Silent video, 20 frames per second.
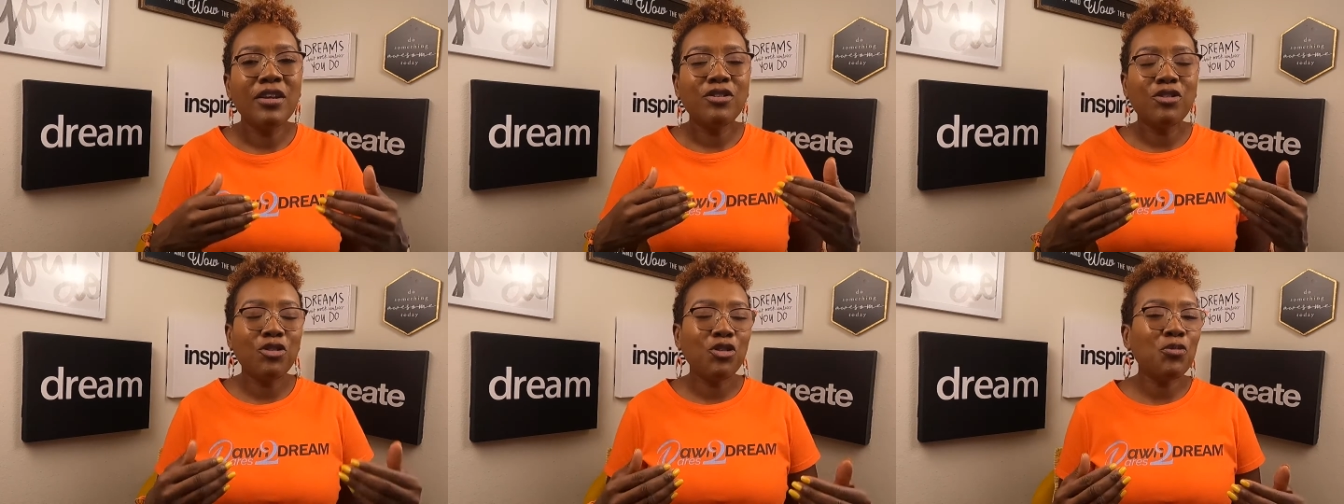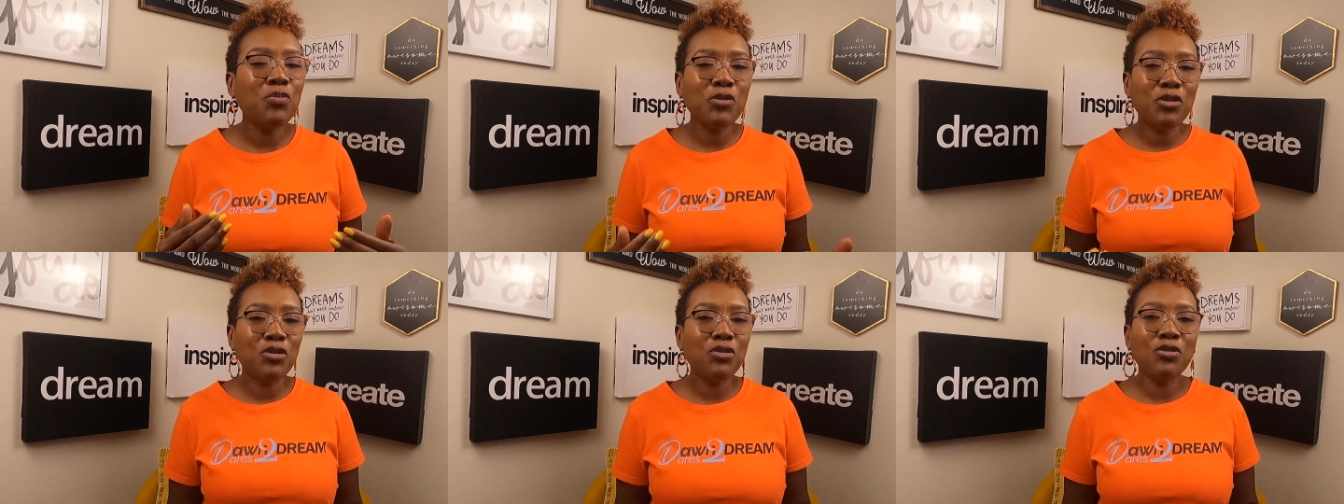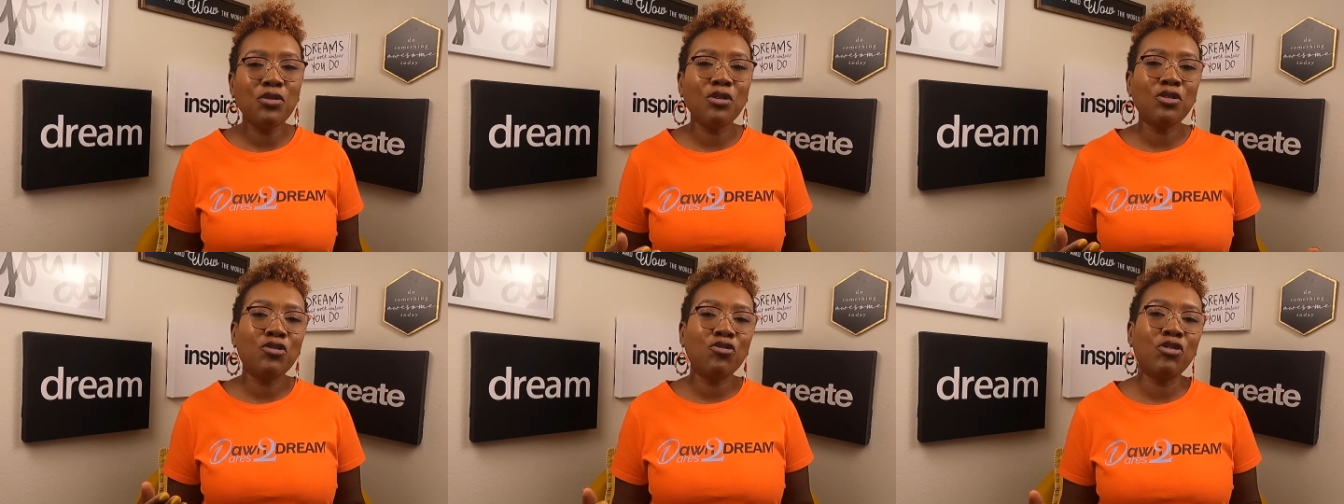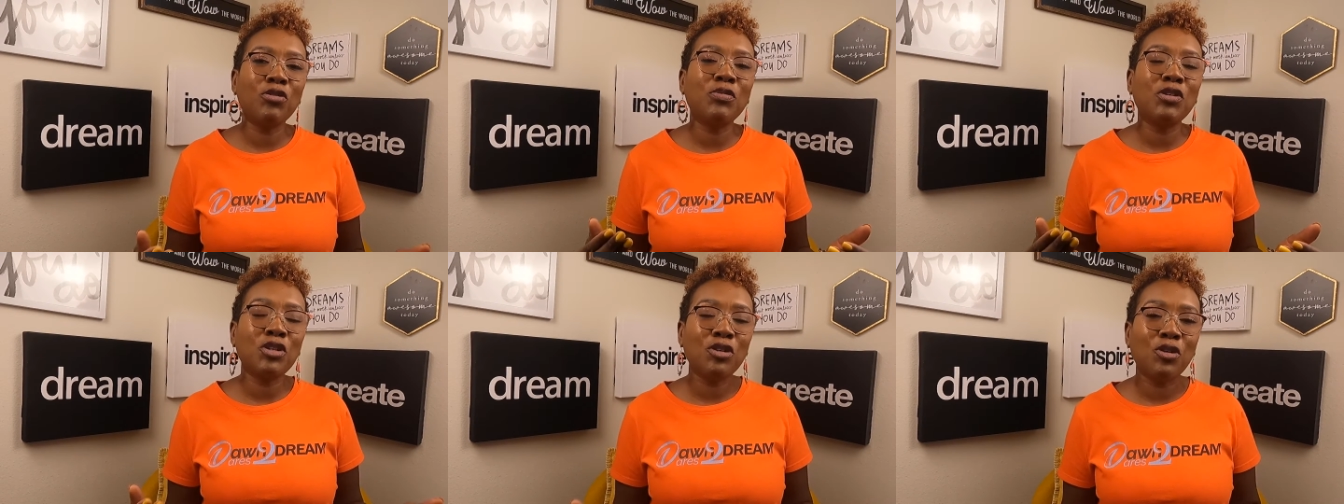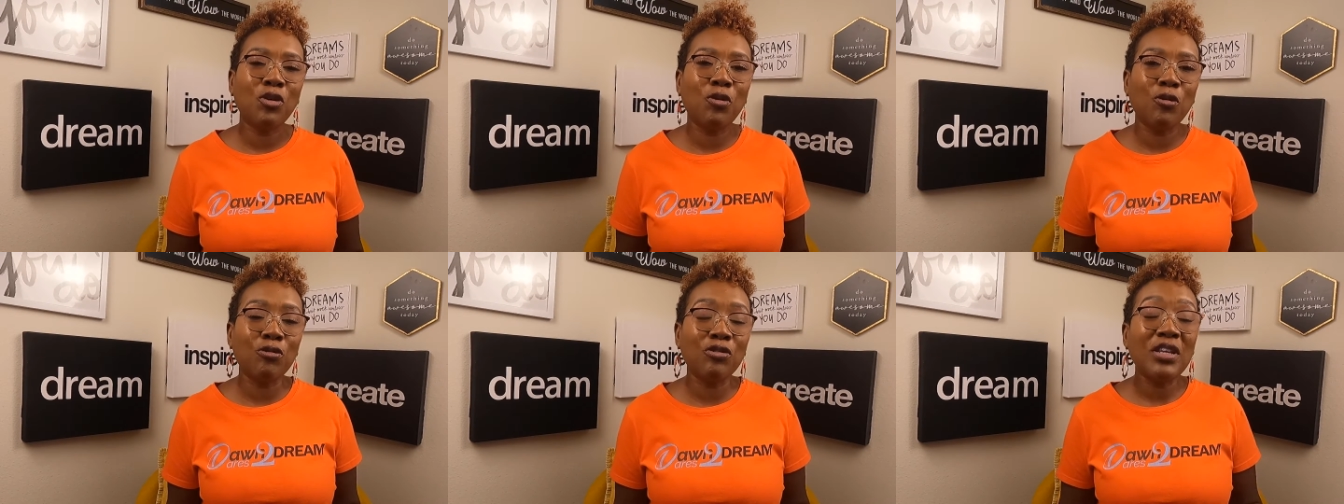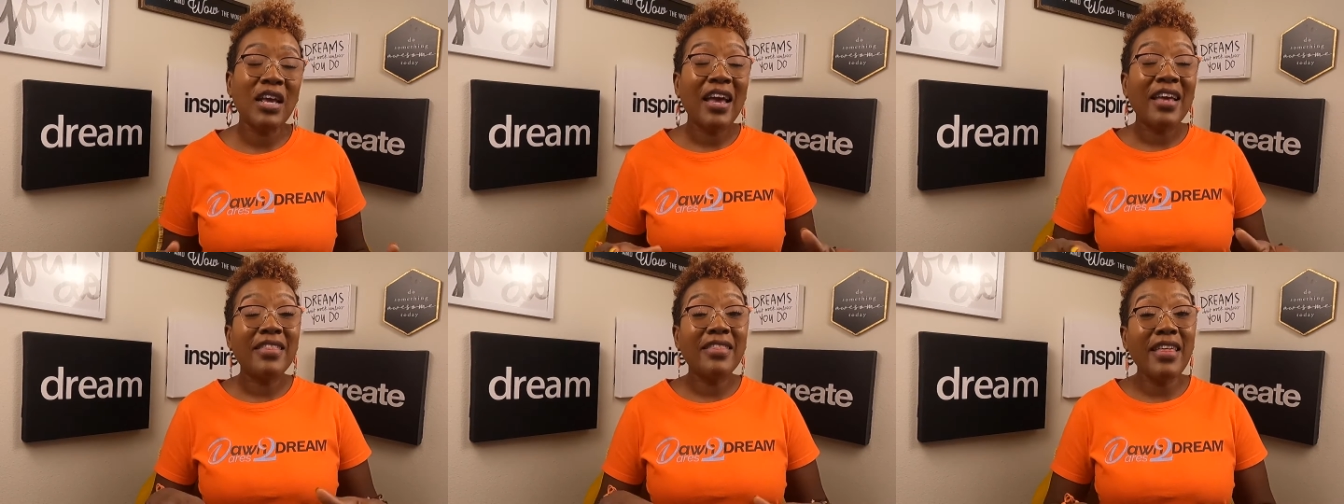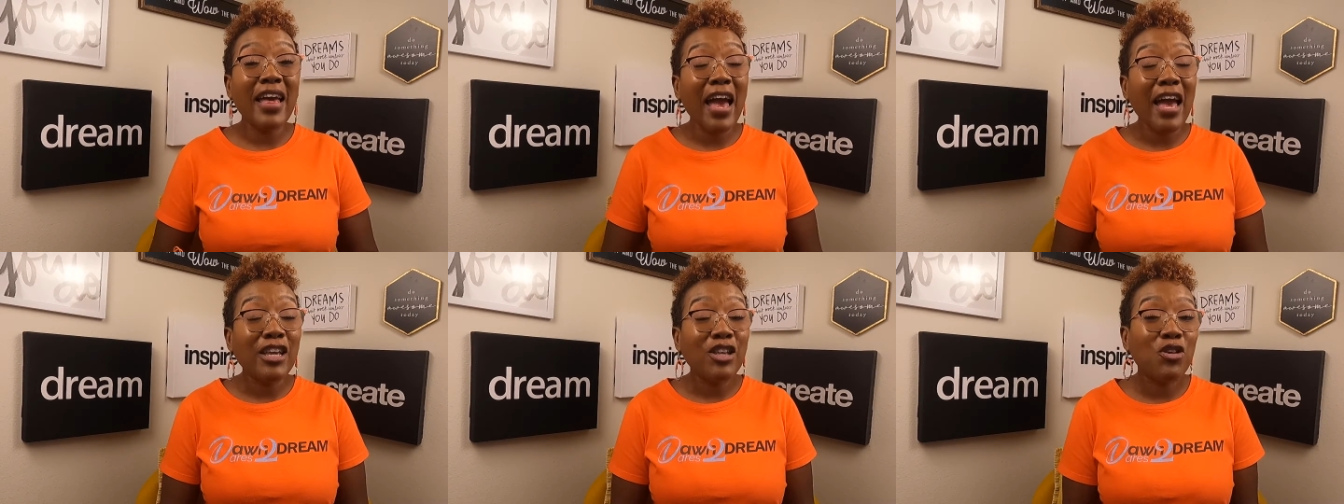to pursue those dreams and goals
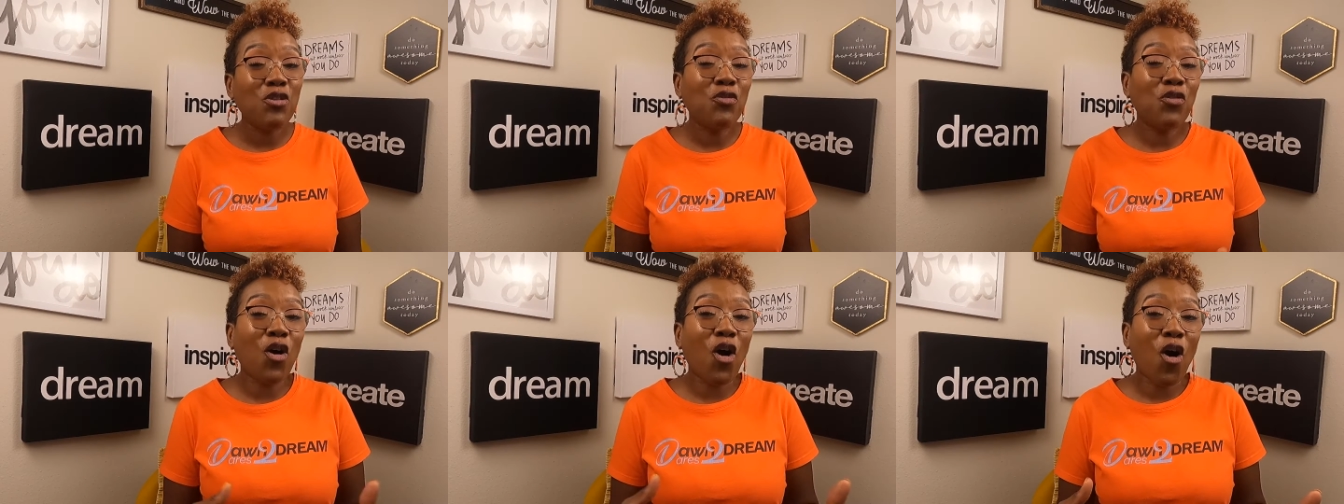that you've